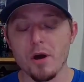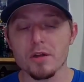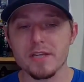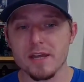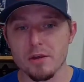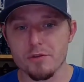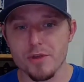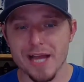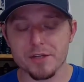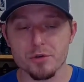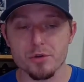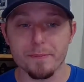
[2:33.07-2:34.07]
Paul Dano, the
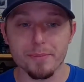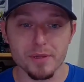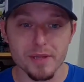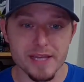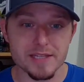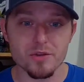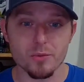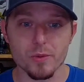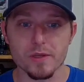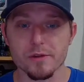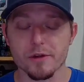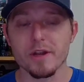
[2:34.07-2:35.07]
actor who plays the
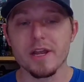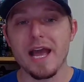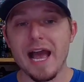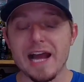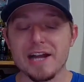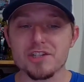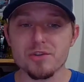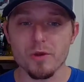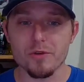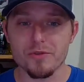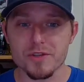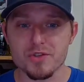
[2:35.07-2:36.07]
Riddler, actually
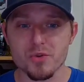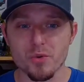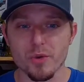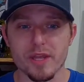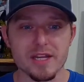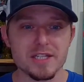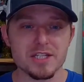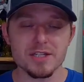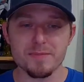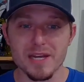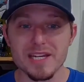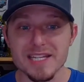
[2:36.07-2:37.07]
wrote this story, and it's
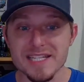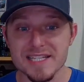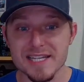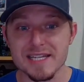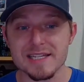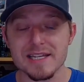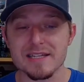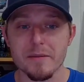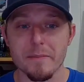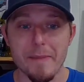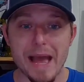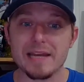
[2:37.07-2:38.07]
just been a descent
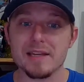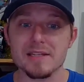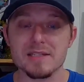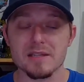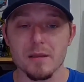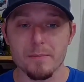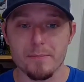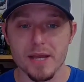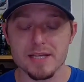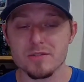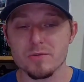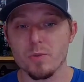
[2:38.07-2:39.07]
into madness in the
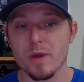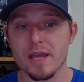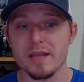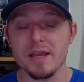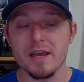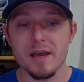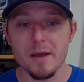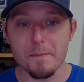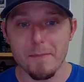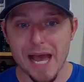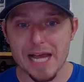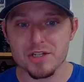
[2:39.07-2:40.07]
best way
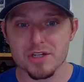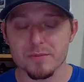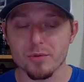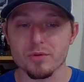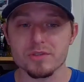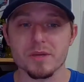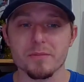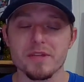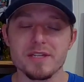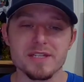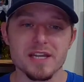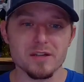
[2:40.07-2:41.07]
imaginable. Some of
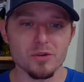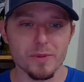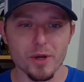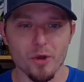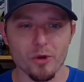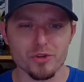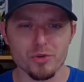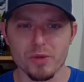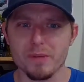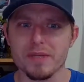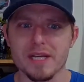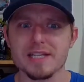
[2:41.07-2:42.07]
these get a little bit hard to
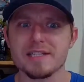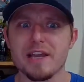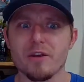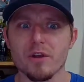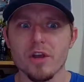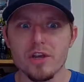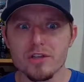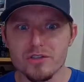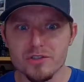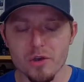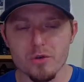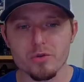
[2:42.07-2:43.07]
read because they are
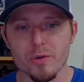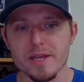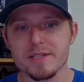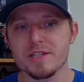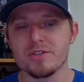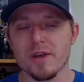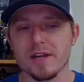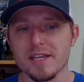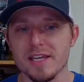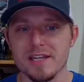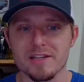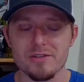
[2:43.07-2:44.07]
so crazy trying to
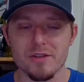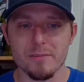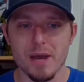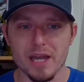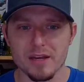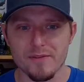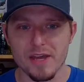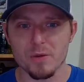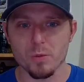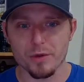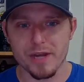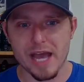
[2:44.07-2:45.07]
get into the mind of
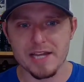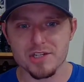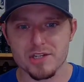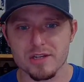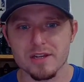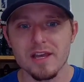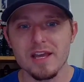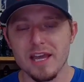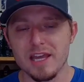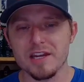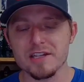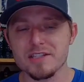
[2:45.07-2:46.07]
Edward Nashton, and
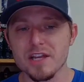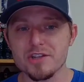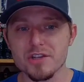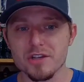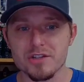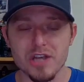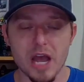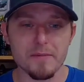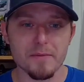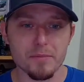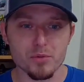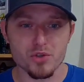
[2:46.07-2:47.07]
he does such a good job
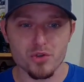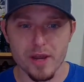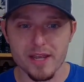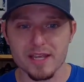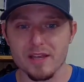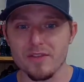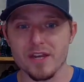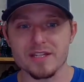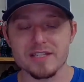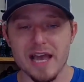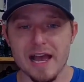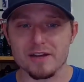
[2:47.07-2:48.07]
of portraying it that
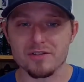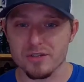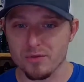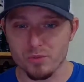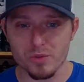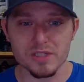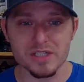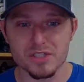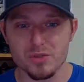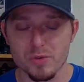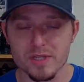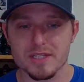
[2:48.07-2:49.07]
it's actually really
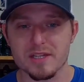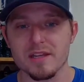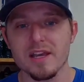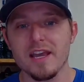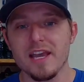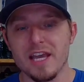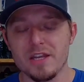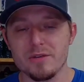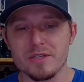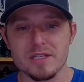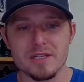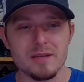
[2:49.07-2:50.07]
twisted. And
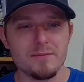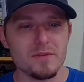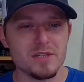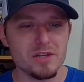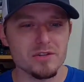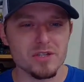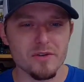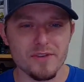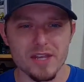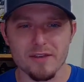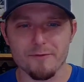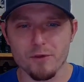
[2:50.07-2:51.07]
you seem, see yourself
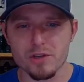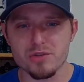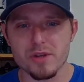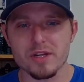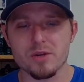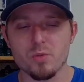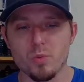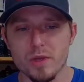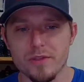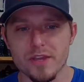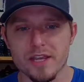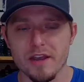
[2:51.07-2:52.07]
getting frustrated
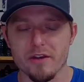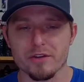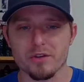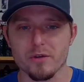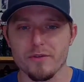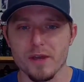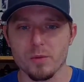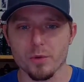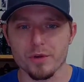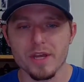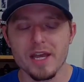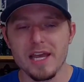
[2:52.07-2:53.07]
with the character of
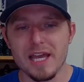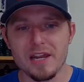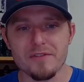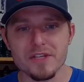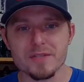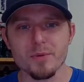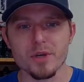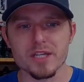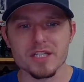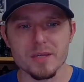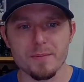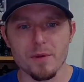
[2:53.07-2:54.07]
Edward. And in this book,
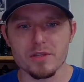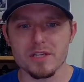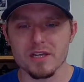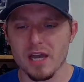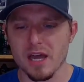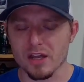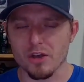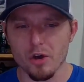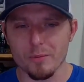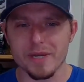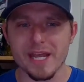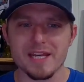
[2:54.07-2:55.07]
it's supposed to kind of
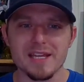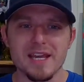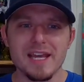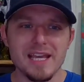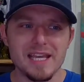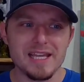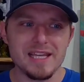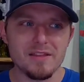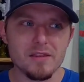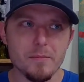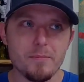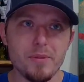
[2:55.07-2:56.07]
culminate
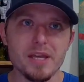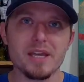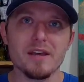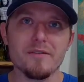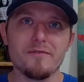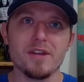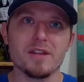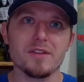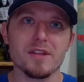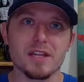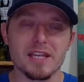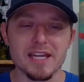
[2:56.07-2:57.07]
in the big event
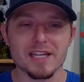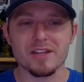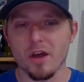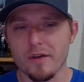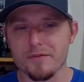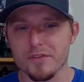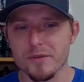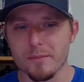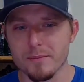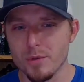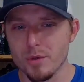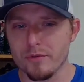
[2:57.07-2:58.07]
that kicked off the
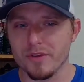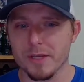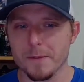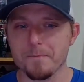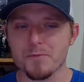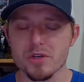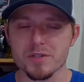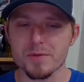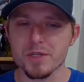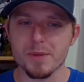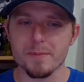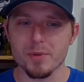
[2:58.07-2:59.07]
movie. So it's
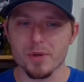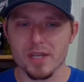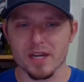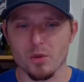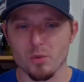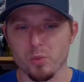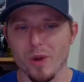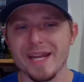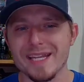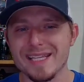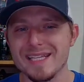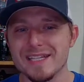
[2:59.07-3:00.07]
supposed to be bookending
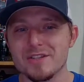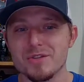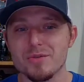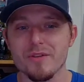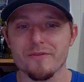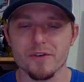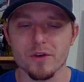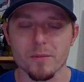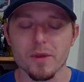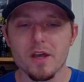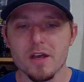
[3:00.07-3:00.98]
right into the film.